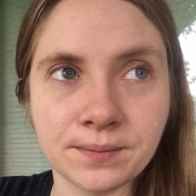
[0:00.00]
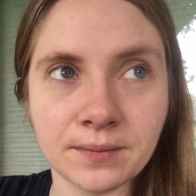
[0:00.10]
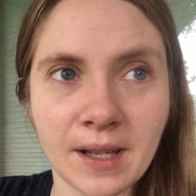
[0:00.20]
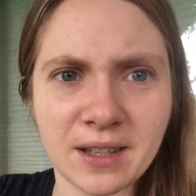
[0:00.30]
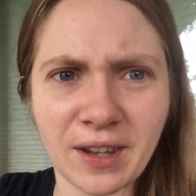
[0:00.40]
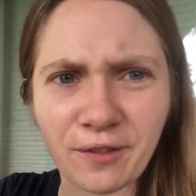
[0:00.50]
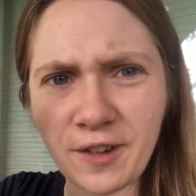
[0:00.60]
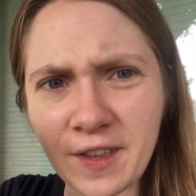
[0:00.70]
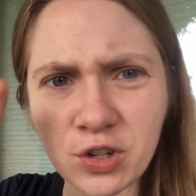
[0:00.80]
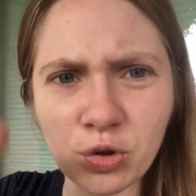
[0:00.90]
and to like
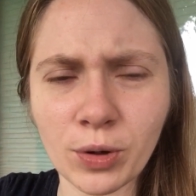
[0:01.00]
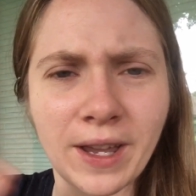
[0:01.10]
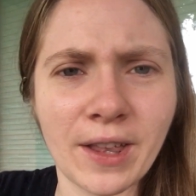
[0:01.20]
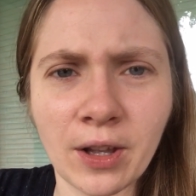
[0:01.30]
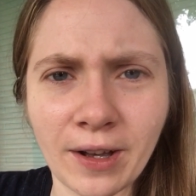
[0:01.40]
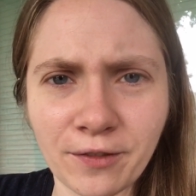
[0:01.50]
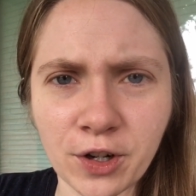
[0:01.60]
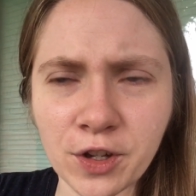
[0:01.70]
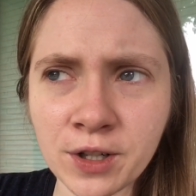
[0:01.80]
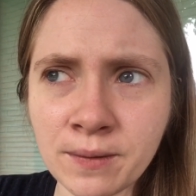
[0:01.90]
finish or get a lot
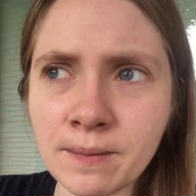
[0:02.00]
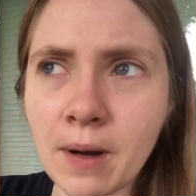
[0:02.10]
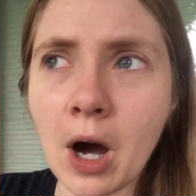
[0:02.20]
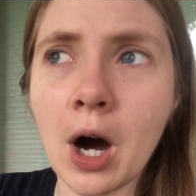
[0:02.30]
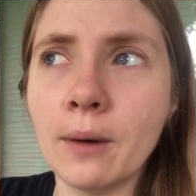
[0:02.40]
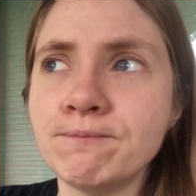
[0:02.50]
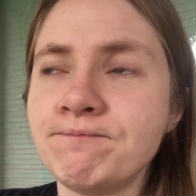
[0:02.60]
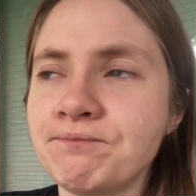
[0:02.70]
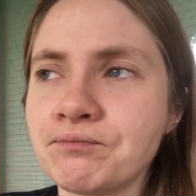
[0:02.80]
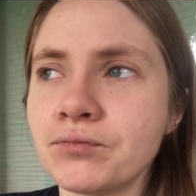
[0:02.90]
further. But
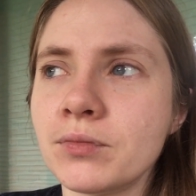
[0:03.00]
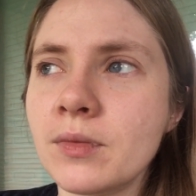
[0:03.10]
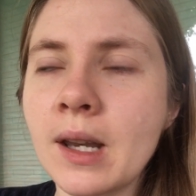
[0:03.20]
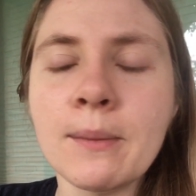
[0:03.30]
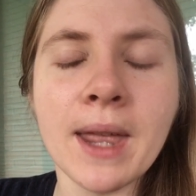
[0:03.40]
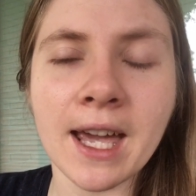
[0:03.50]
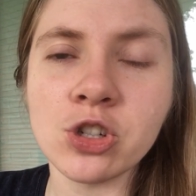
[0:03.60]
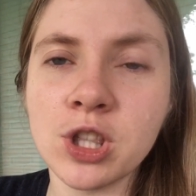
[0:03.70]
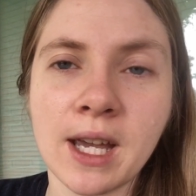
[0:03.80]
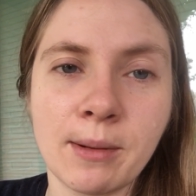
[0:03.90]
I actually
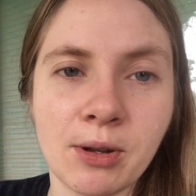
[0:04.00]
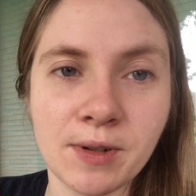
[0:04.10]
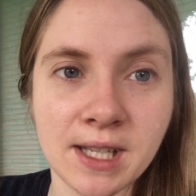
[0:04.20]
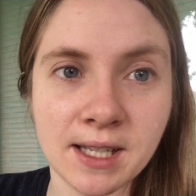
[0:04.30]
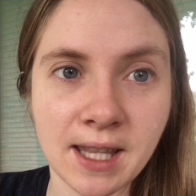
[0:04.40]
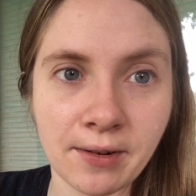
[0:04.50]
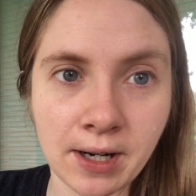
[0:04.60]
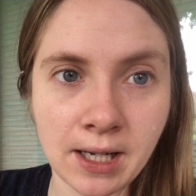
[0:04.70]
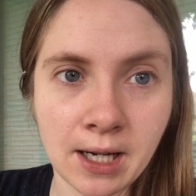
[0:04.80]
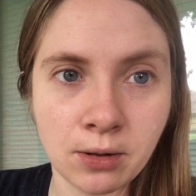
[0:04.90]
think I'm gonna resist that right
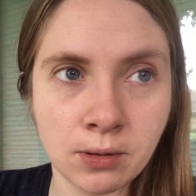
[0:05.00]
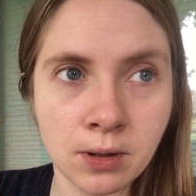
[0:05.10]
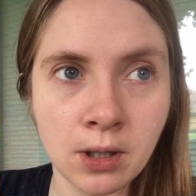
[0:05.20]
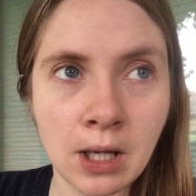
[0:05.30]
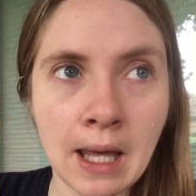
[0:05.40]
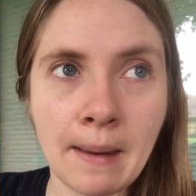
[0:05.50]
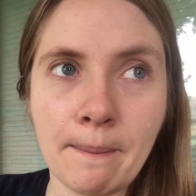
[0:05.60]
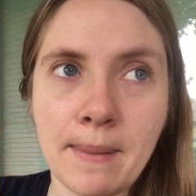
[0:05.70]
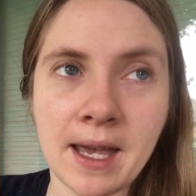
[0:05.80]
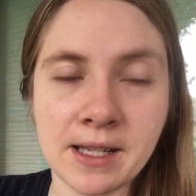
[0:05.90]
now,
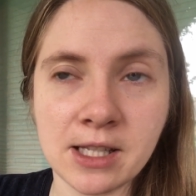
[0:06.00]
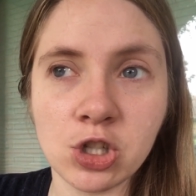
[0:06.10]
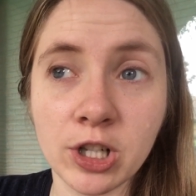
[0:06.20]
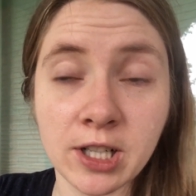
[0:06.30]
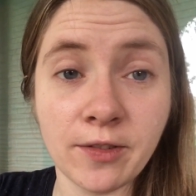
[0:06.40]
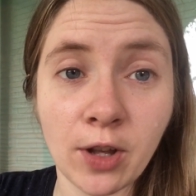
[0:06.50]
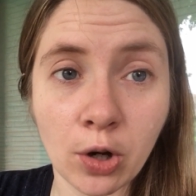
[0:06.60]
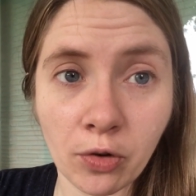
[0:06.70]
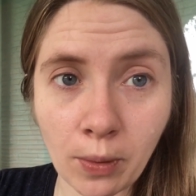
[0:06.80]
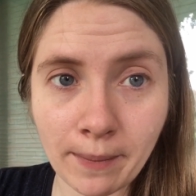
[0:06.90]
because it's starting to feel
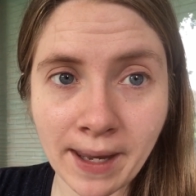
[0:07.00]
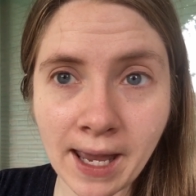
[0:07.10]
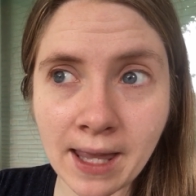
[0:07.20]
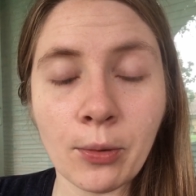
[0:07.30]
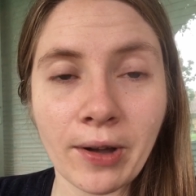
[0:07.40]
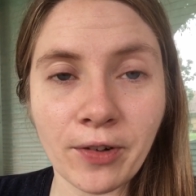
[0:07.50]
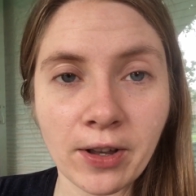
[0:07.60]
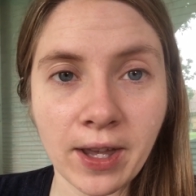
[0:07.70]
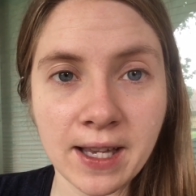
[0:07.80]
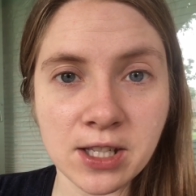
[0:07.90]
overwhelming again. And quite
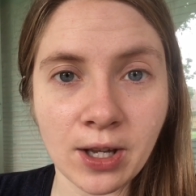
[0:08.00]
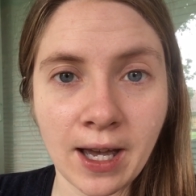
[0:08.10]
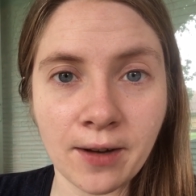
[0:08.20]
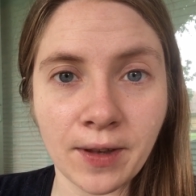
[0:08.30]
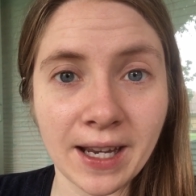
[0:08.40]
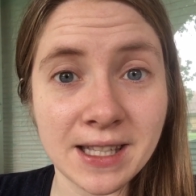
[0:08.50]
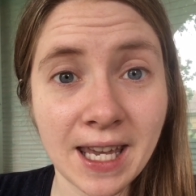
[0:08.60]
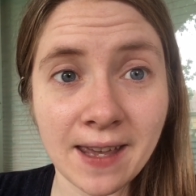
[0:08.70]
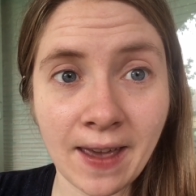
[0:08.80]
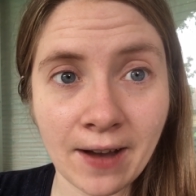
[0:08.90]
frankly, I still have like a
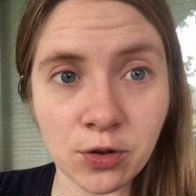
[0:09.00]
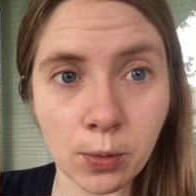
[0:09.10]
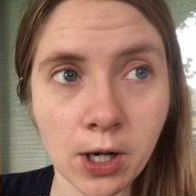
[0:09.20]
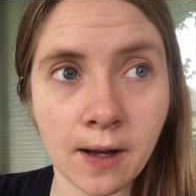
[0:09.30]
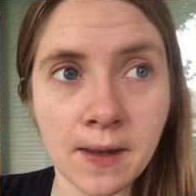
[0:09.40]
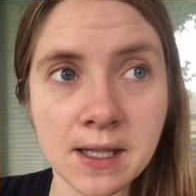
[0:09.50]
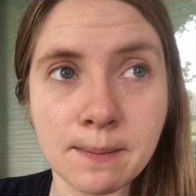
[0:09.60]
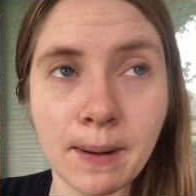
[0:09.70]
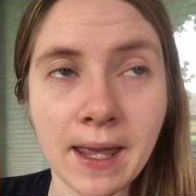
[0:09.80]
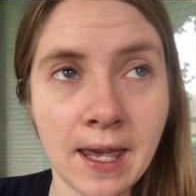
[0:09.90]
day and a half to work on this,
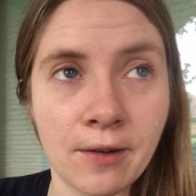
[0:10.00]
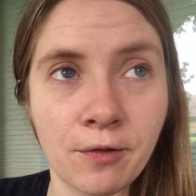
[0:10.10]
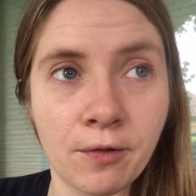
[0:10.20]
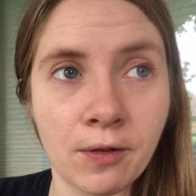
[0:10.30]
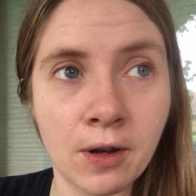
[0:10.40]
but if